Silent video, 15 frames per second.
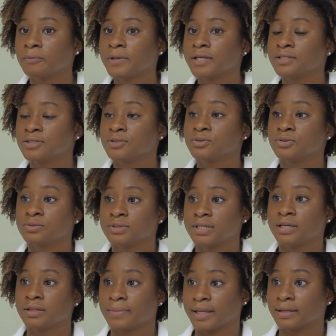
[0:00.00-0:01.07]
patients who
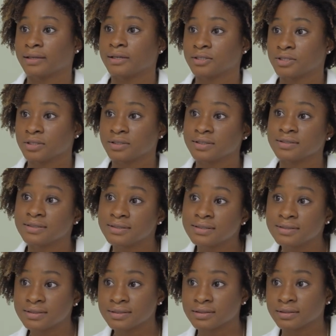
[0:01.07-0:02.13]
take medication
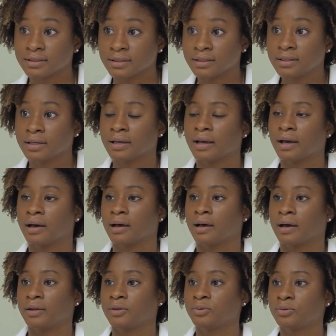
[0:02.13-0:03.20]
consistently
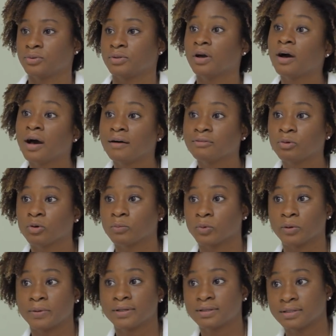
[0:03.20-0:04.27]
and who do not have
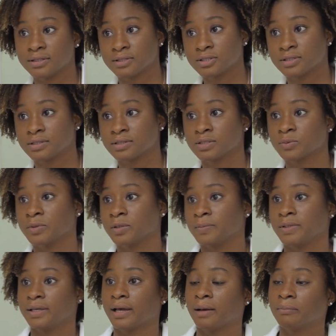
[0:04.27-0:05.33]
comorbid conditions would
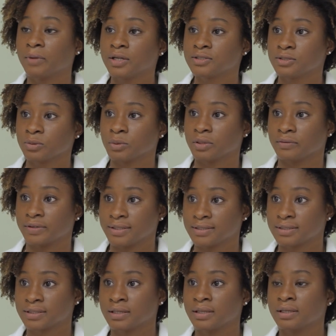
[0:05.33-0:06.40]
be at much lower
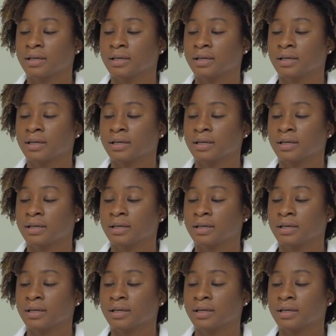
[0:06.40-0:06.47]
risk,